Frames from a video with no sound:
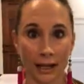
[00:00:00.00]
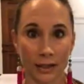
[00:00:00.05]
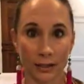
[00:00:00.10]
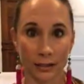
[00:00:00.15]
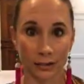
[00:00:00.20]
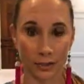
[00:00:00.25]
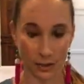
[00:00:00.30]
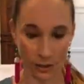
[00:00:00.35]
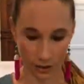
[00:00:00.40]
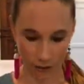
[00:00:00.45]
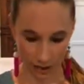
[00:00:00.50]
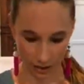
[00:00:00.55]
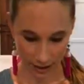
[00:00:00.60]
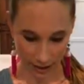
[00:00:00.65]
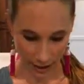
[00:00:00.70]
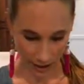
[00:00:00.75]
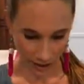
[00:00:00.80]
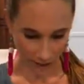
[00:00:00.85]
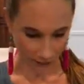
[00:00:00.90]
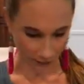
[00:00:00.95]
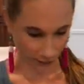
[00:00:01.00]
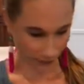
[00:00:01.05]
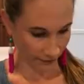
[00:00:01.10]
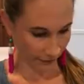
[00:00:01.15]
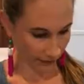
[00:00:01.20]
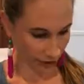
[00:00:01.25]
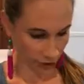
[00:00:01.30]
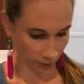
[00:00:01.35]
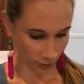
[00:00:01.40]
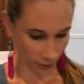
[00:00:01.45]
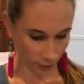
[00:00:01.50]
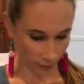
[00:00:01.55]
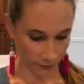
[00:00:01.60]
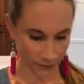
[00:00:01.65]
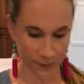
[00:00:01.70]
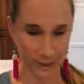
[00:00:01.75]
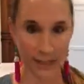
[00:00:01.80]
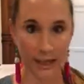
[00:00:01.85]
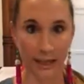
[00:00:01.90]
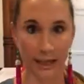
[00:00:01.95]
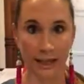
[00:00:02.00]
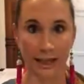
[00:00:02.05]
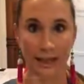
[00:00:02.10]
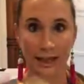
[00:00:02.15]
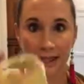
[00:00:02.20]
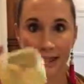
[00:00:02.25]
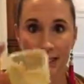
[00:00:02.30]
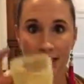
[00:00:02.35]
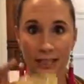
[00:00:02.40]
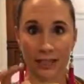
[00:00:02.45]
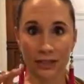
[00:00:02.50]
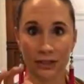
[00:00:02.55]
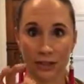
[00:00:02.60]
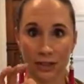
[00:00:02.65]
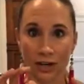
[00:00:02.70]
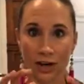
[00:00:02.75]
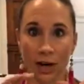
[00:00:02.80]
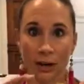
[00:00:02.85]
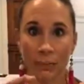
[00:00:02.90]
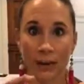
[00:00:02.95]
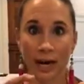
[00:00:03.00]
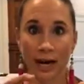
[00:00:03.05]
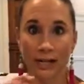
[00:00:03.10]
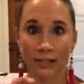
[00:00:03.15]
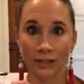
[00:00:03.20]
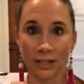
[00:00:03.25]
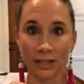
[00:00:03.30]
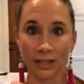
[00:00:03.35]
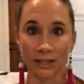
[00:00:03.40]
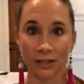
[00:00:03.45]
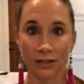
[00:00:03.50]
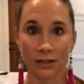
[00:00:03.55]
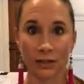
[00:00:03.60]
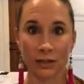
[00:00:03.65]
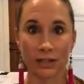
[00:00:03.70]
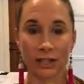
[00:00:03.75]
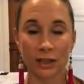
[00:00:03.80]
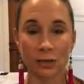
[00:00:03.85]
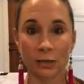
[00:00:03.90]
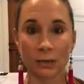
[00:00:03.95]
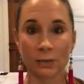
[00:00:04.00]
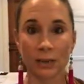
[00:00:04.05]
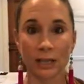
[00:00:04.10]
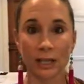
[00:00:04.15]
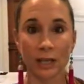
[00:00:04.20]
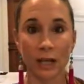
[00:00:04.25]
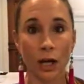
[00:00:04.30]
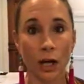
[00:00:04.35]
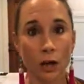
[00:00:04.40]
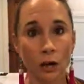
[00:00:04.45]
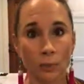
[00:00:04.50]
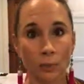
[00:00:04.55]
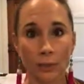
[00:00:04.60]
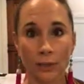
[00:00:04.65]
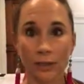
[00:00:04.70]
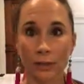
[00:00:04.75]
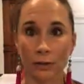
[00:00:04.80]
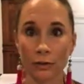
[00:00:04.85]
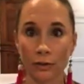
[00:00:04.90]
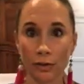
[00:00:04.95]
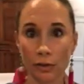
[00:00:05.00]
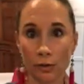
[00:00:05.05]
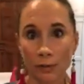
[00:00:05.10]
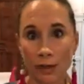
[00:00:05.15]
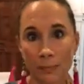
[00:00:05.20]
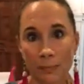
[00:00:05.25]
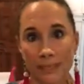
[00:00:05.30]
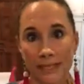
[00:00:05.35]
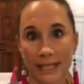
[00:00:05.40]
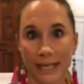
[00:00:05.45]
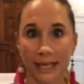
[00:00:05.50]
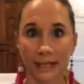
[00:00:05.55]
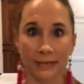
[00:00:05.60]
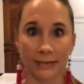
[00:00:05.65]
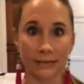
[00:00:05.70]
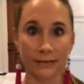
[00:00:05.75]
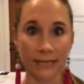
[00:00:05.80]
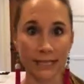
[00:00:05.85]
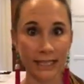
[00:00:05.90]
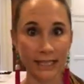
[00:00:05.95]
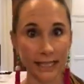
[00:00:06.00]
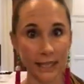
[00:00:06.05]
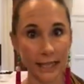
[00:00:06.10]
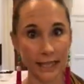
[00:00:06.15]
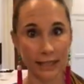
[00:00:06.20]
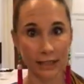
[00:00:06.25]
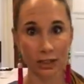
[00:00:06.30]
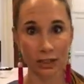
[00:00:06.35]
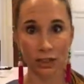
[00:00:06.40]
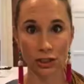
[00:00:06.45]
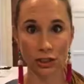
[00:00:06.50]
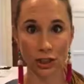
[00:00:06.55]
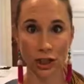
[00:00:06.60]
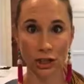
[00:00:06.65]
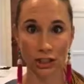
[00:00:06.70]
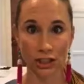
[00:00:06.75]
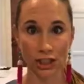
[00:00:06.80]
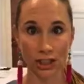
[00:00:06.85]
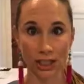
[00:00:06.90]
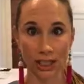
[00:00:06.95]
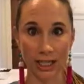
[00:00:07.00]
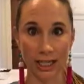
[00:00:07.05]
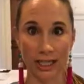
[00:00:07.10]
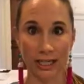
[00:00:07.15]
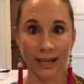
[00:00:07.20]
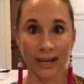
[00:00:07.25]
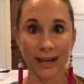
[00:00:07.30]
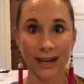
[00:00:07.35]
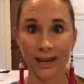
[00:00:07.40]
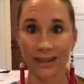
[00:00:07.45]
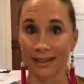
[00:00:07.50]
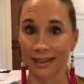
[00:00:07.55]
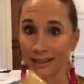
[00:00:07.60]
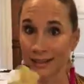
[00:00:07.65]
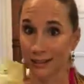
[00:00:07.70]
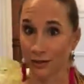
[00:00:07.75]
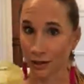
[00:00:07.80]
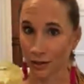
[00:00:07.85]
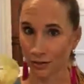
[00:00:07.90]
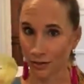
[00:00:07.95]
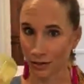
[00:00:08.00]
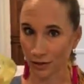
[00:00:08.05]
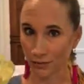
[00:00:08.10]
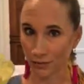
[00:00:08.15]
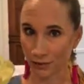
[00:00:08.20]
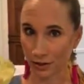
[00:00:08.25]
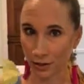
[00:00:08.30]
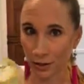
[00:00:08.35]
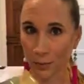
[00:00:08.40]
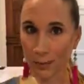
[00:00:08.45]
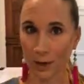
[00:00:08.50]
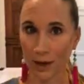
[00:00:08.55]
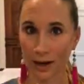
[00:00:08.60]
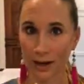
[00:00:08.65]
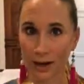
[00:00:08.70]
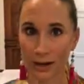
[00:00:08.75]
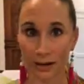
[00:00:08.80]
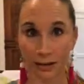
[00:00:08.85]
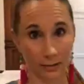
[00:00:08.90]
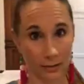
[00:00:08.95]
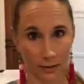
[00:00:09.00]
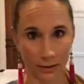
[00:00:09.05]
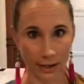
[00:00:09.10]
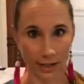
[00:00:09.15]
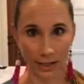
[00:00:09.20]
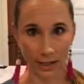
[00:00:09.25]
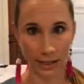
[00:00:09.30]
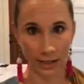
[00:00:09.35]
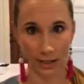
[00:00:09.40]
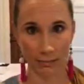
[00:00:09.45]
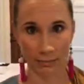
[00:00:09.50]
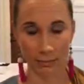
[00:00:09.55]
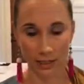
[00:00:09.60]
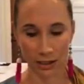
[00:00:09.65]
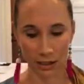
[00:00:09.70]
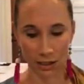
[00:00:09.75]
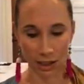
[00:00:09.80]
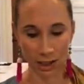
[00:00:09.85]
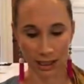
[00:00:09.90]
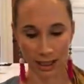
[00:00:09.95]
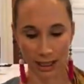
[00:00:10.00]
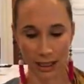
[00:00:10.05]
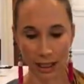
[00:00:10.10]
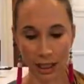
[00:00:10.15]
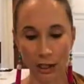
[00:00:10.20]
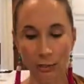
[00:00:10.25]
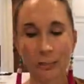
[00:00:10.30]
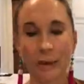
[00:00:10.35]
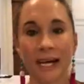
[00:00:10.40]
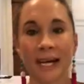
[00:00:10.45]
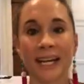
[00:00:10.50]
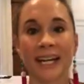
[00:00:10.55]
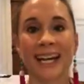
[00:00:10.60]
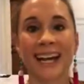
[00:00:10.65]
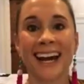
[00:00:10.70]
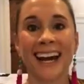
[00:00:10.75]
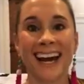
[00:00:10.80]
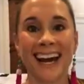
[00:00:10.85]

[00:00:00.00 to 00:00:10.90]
using your container for a vegetable. This is your carbohydrates. So this would be oatmeal, sweet potatoes, anything starchy. This is also for your wine. You don't actually measure it in there, but